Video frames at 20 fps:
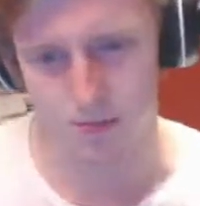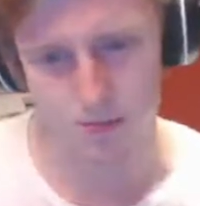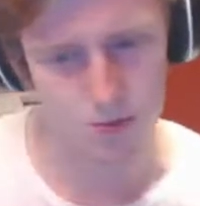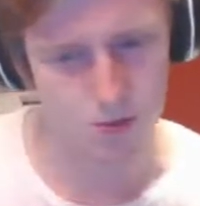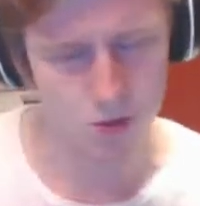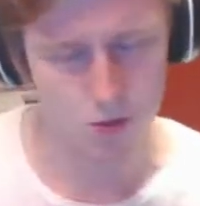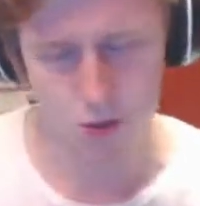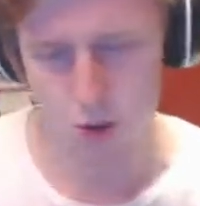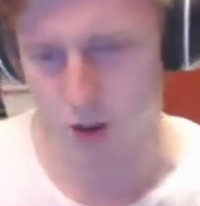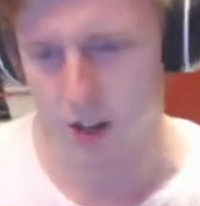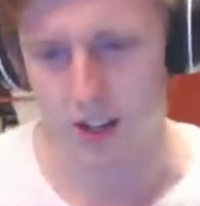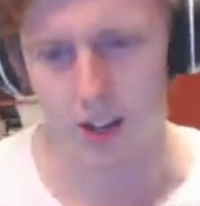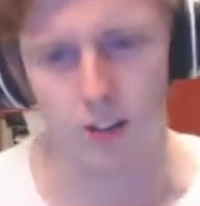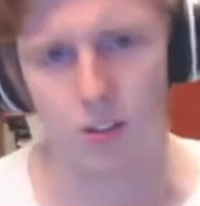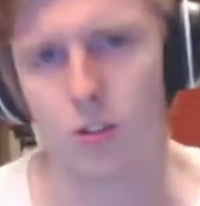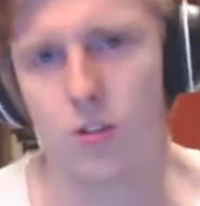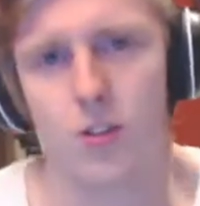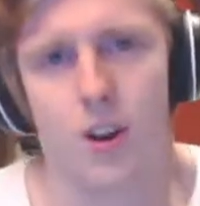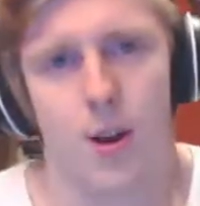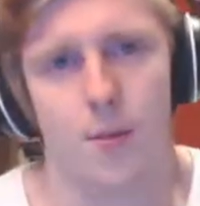talking
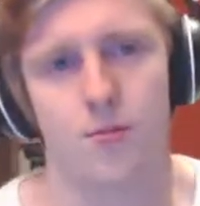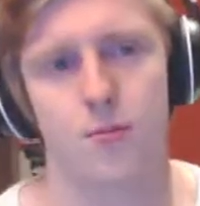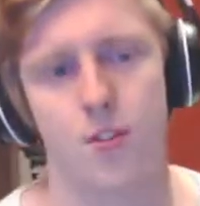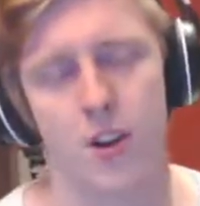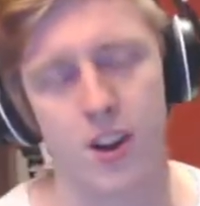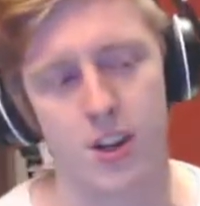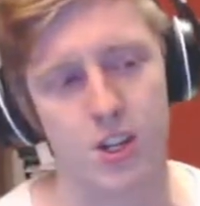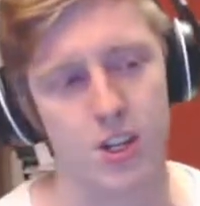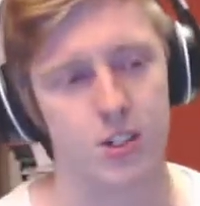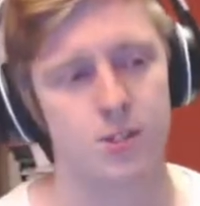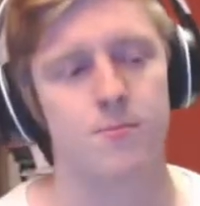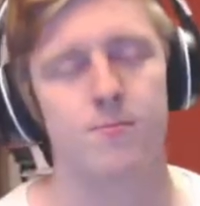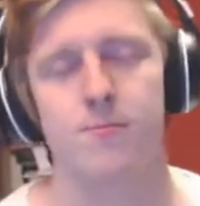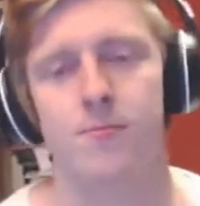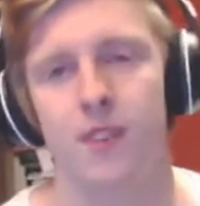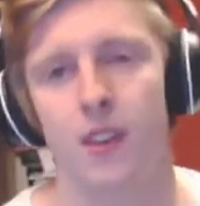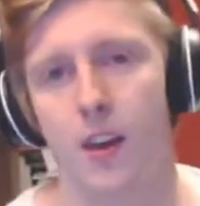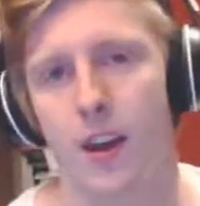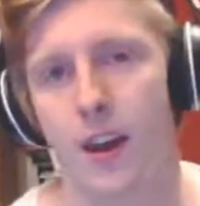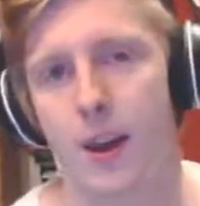crap for ages.
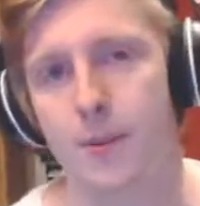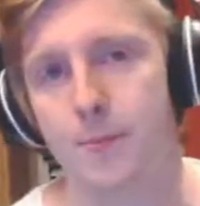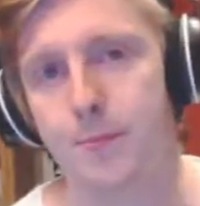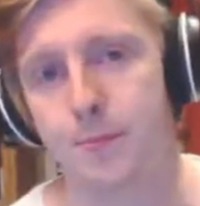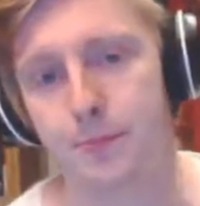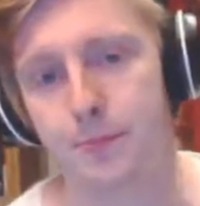Um,